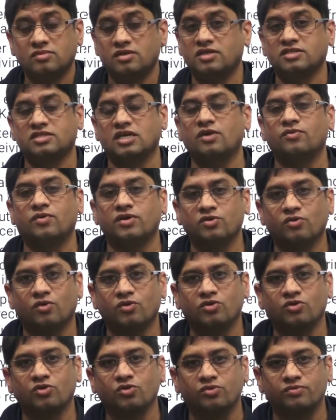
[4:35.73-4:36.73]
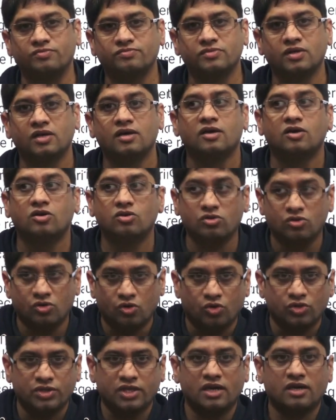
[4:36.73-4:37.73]
Decide what you want to do.
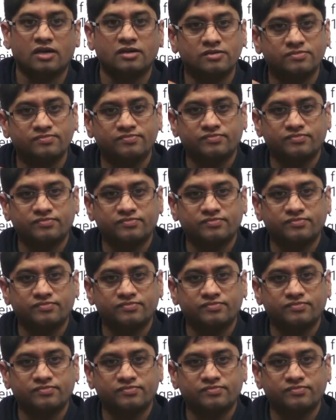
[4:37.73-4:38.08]
Go there,